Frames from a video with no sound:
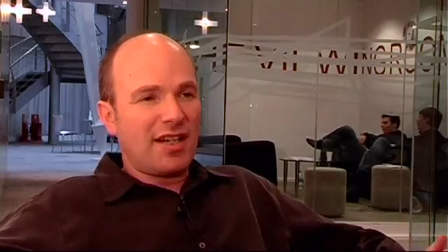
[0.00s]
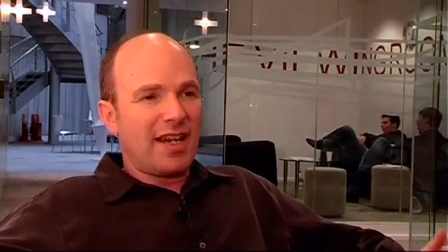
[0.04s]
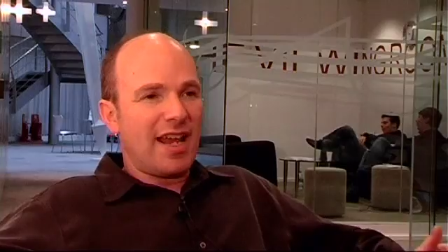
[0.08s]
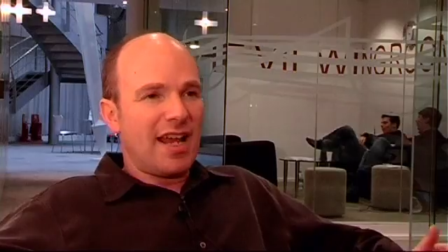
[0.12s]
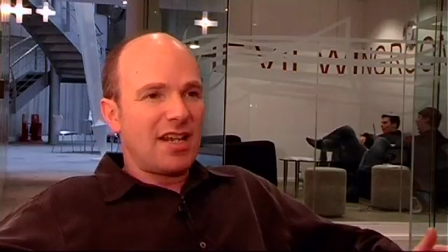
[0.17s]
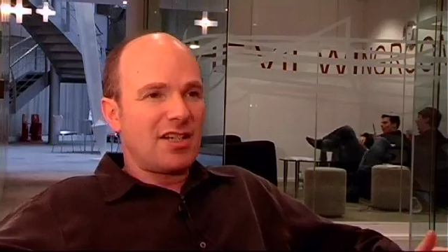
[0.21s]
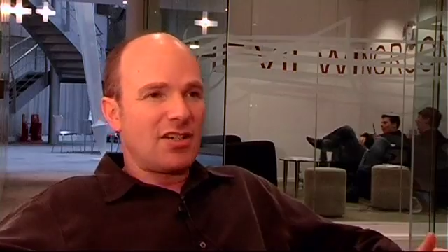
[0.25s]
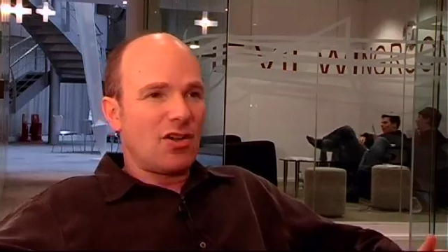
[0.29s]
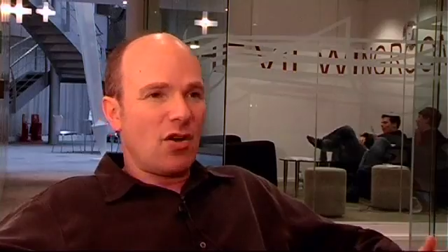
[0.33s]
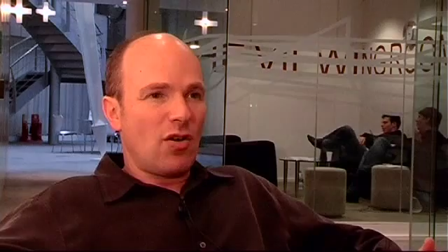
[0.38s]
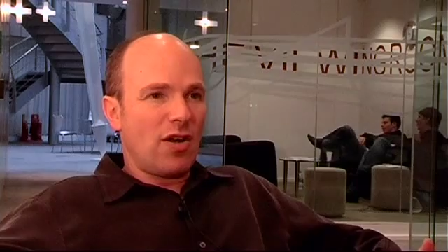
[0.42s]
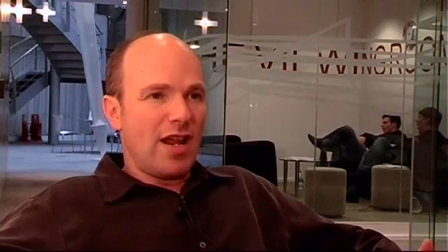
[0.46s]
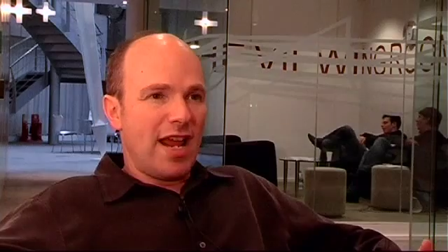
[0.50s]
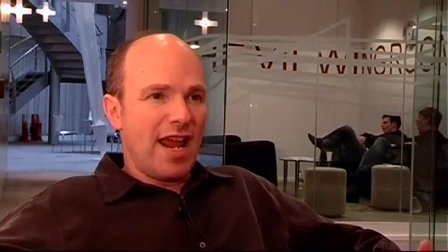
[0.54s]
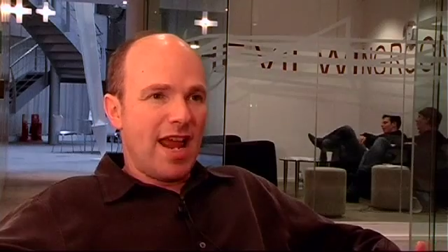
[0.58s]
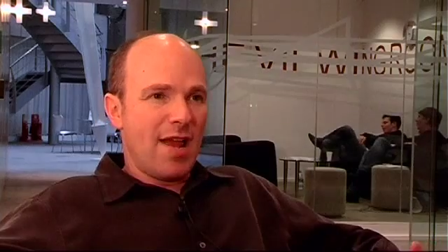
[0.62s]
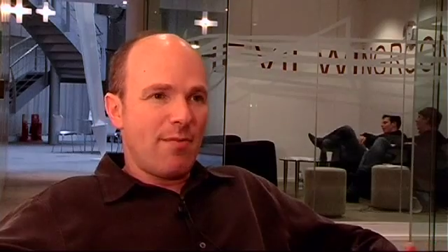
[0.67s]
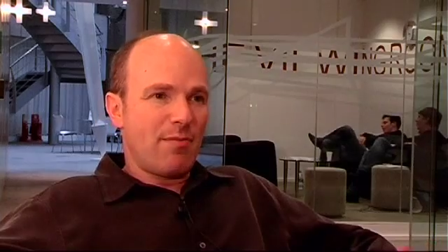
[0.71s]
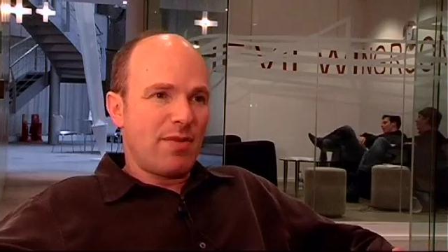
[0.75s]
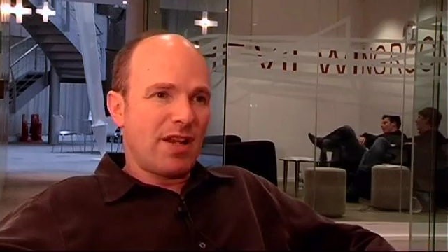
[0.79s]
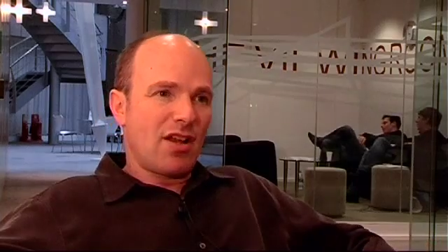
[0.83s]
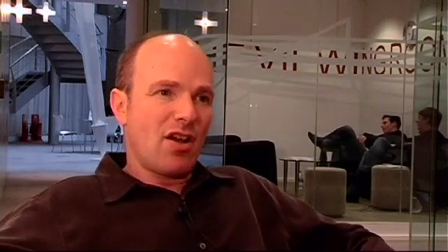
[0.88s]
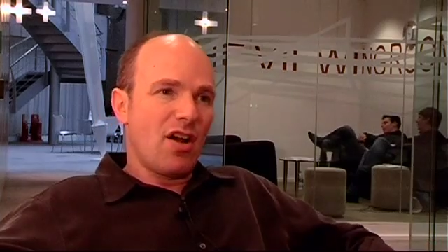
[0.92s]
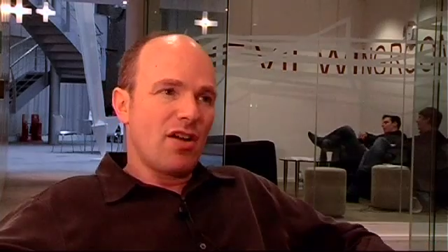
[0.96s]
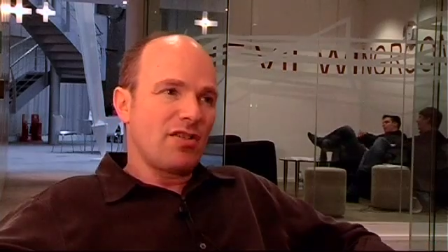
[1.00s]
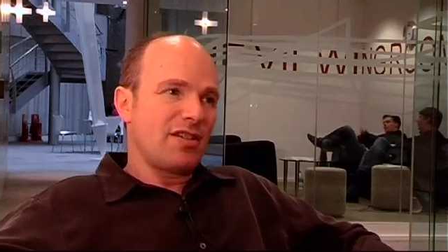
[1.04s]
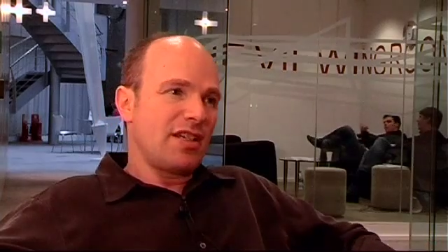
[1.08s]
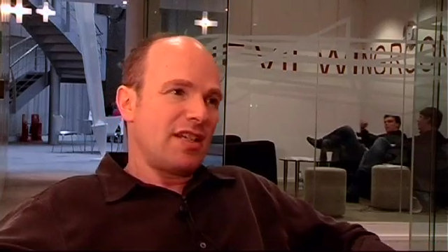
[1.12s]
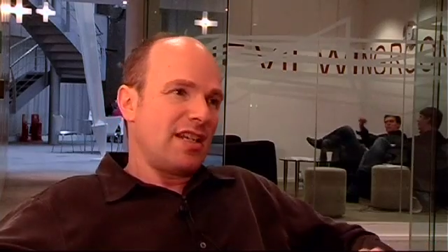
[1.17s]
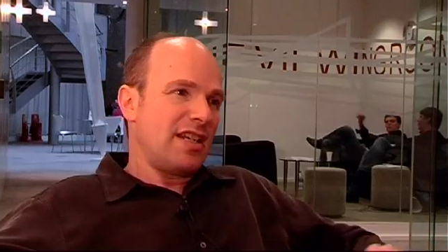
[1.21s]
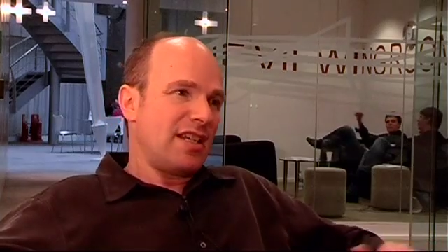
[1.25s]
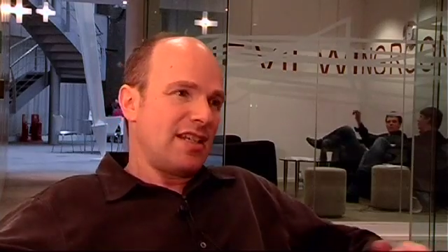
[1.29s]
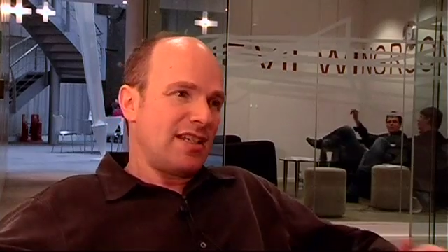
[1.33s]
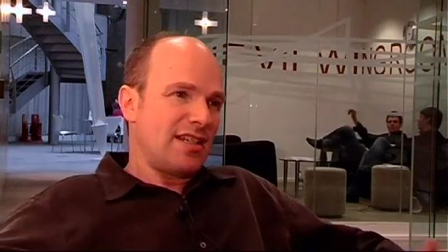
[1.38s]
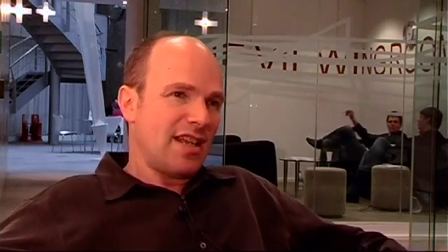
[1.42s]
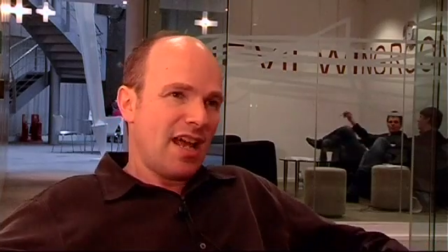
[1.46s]
it gets on air, because
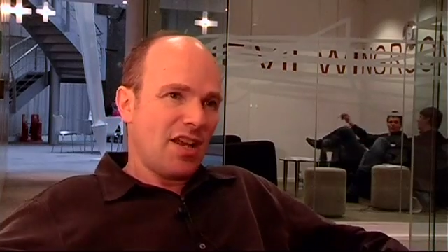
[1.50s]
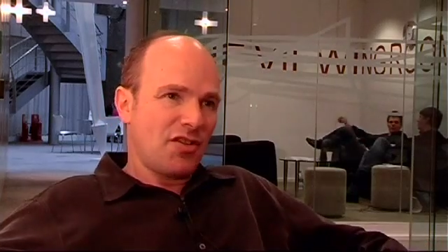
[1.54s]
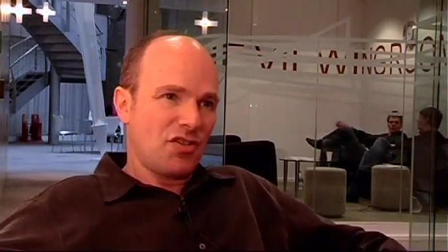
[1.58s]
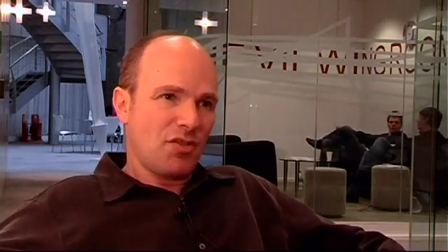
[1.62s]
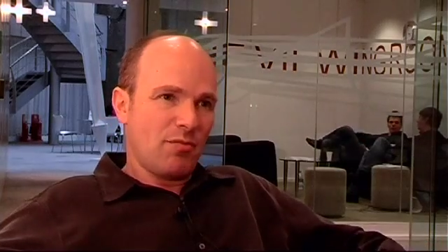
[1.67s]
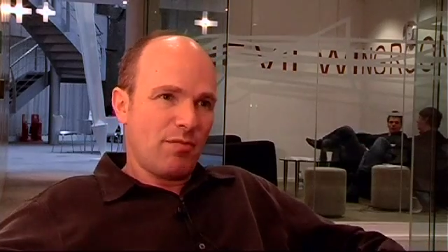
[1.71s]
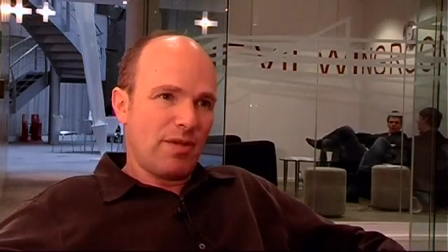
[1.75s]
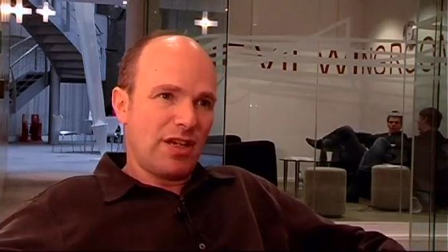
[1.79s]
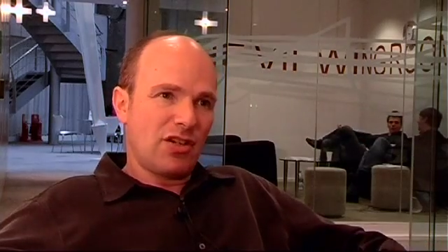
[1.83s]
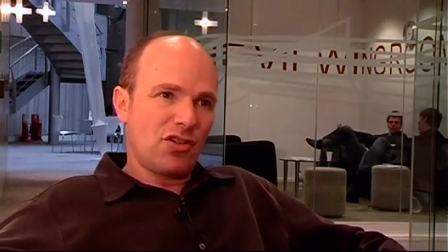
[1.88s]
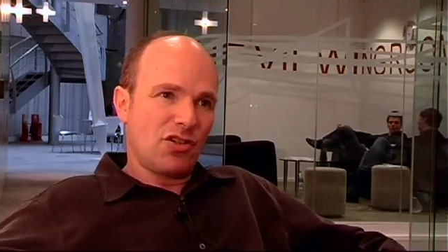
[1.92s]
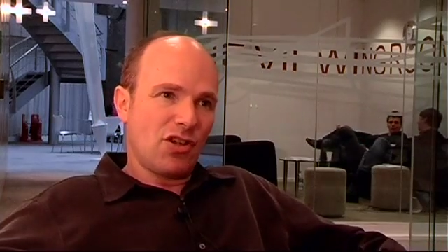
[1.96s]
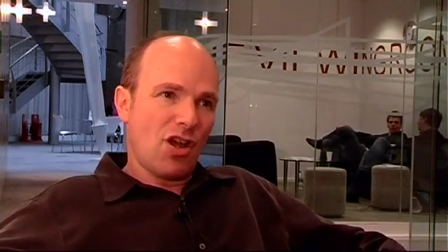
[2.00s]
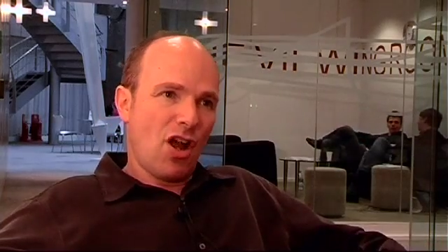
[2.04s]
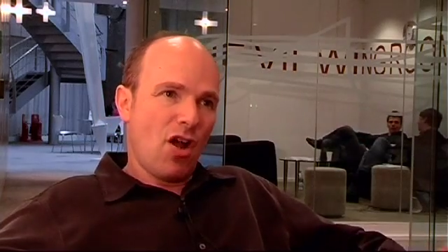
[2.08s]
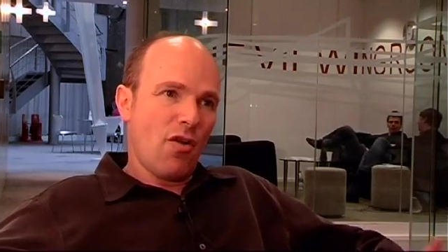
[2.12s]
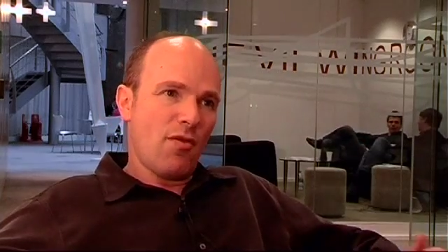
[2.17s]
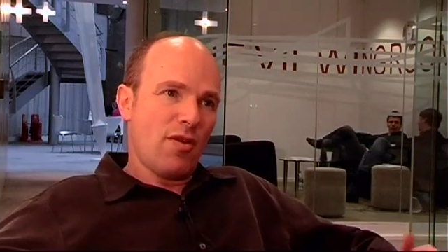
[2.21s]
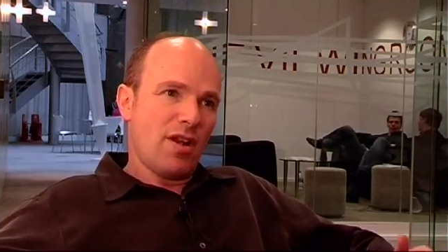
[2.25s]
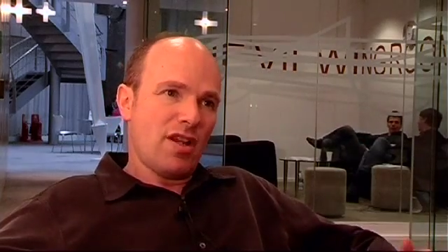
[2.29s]
it is such a big show